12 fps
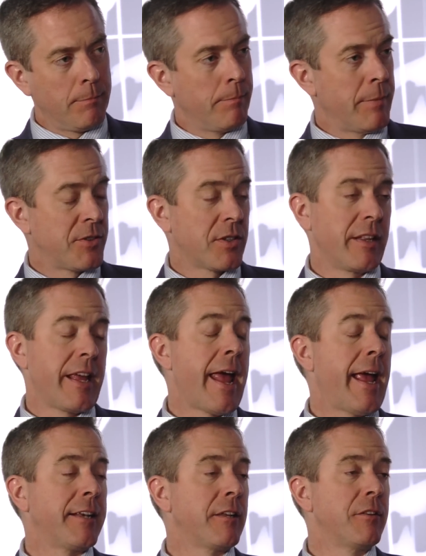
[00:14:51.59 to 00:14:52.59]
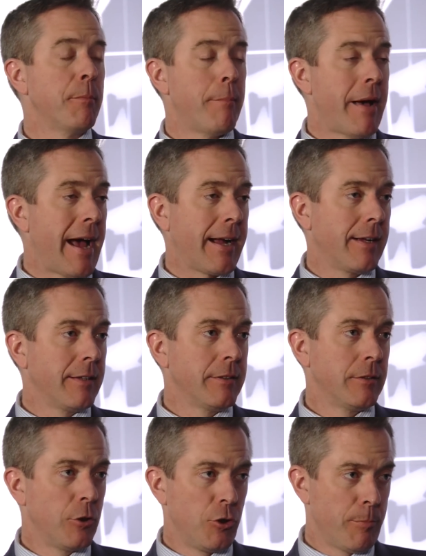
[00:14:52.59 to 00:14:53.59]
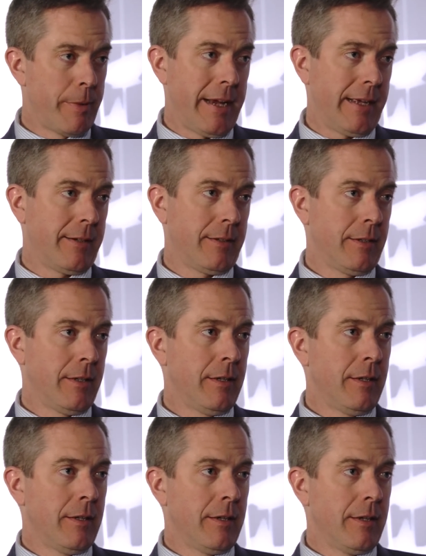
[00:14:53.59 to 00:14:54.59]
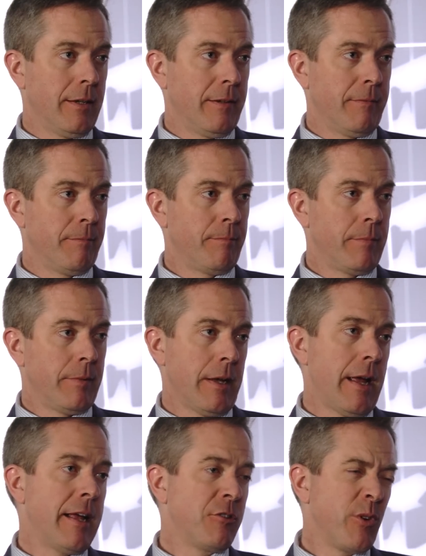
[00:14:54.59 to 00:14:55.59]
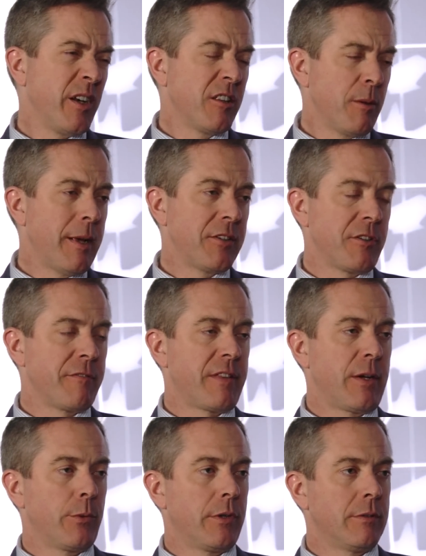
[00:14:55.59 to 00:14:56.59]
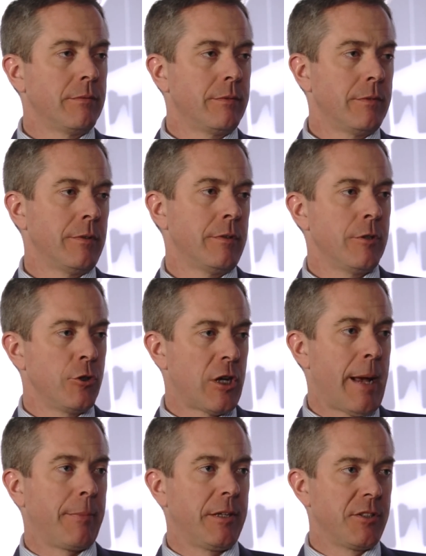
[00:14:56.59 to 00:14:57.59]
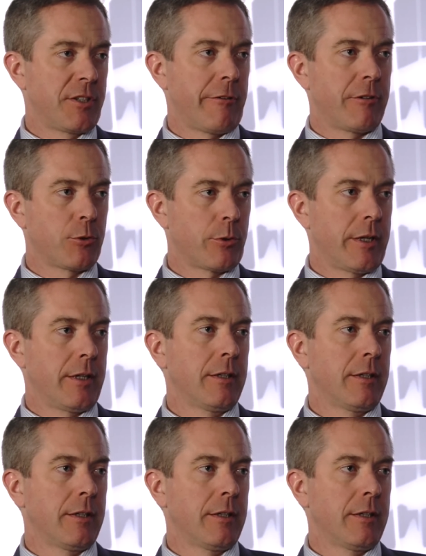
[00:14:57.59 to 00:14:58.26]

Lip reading: basically handed them back to Japan and treated them as if they were Japanese territory.